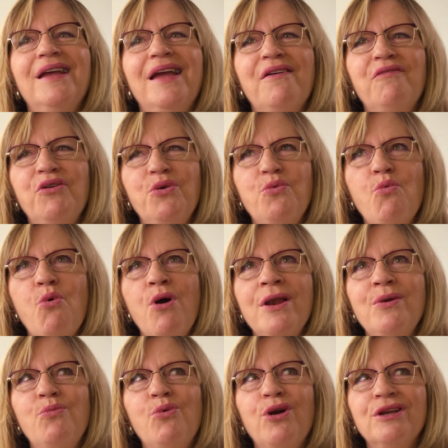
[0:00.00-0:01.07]

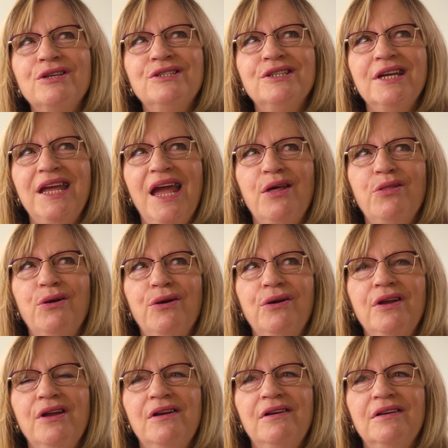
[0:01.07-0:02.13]
everyone works together
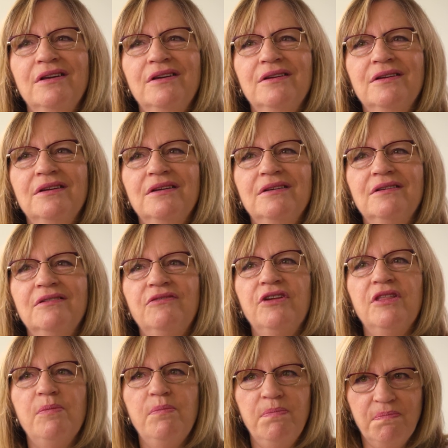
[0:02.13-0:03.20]

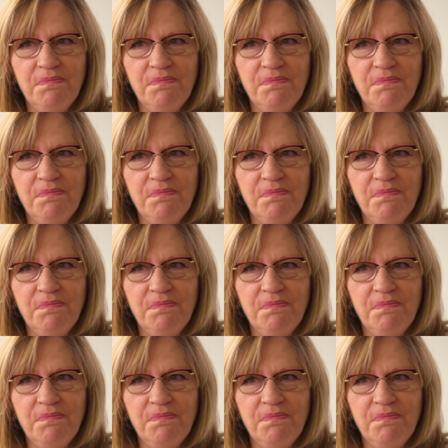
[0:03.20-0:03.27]
for the,